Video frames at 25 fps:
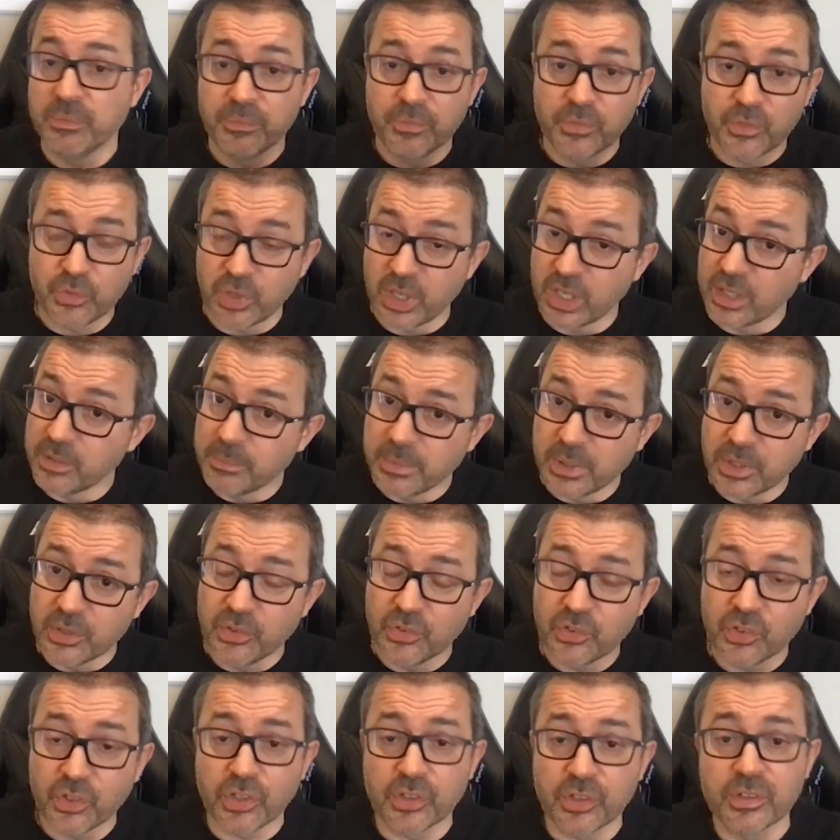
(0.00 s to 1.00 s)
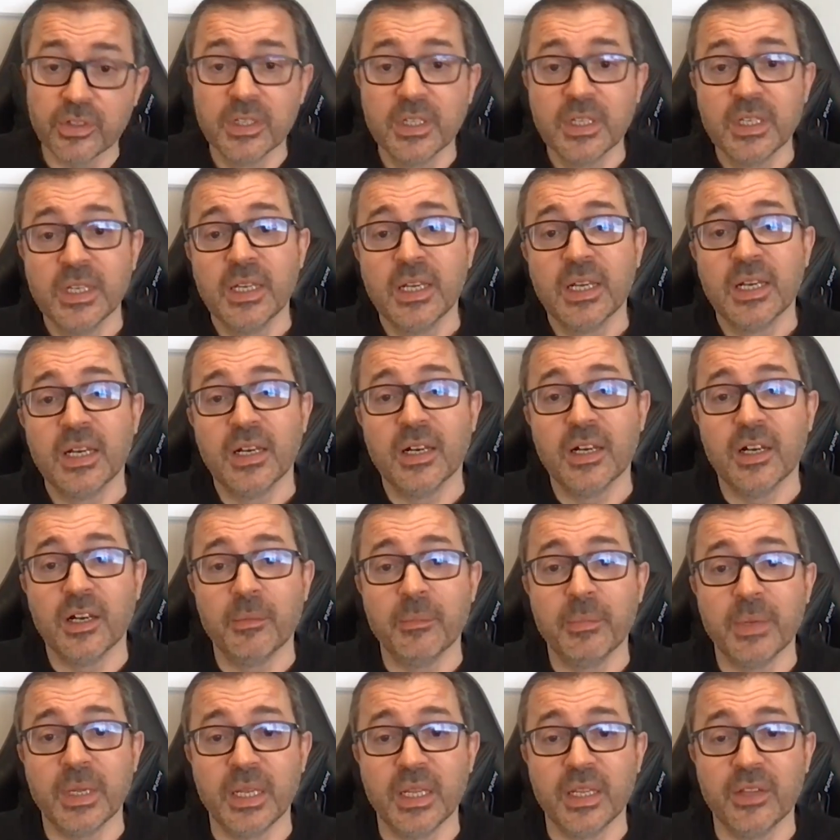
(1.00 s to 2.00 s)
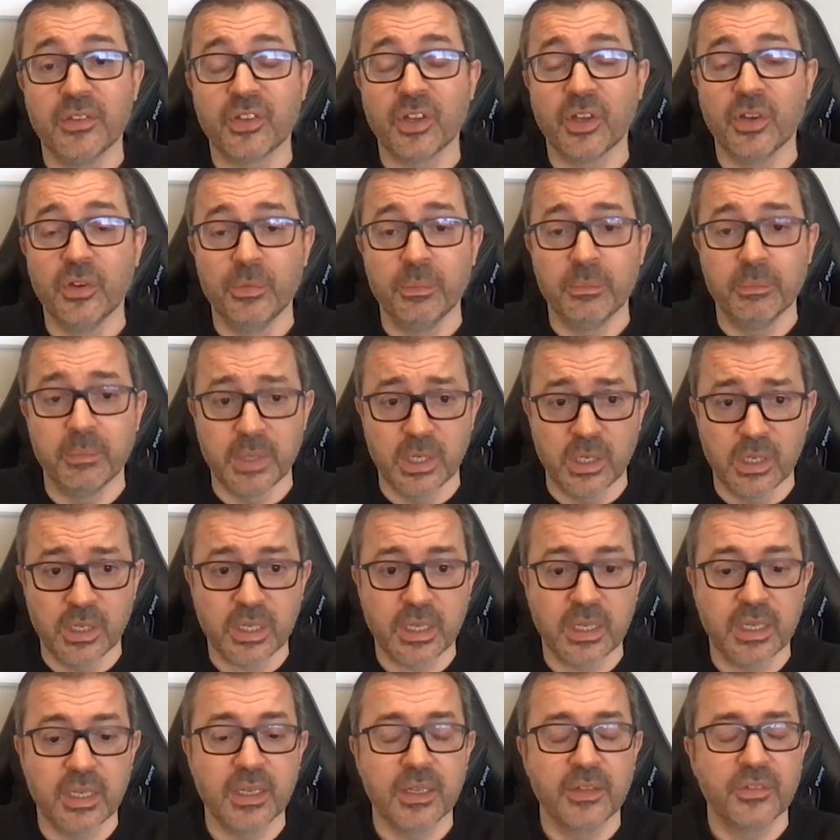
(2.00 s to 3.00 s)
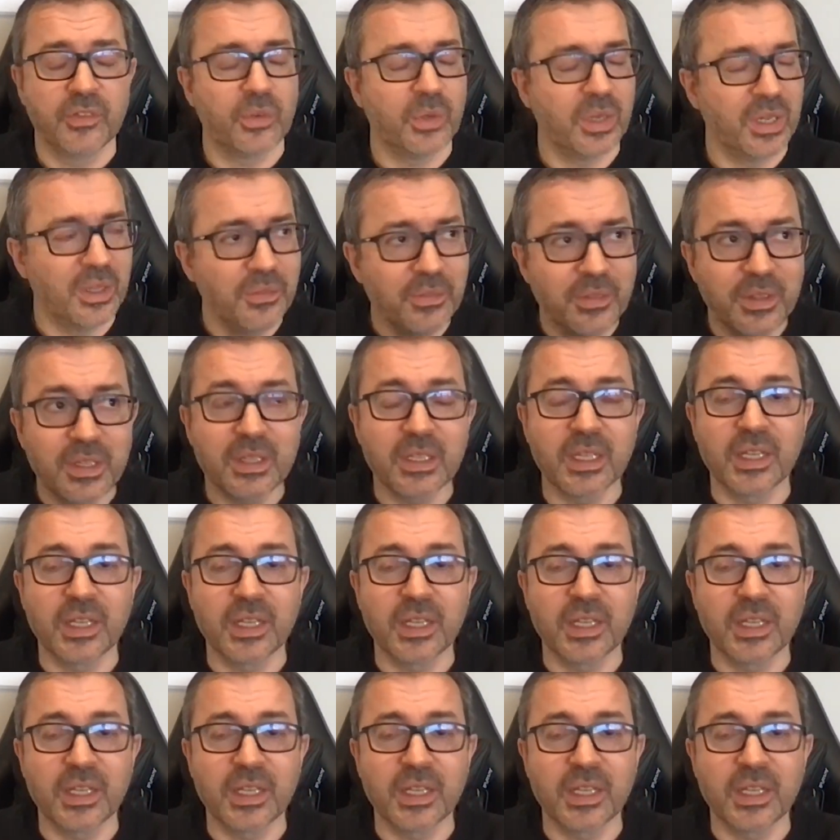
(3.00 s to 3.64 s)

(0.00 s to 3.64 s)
threaten Boson in its home market. So I don't think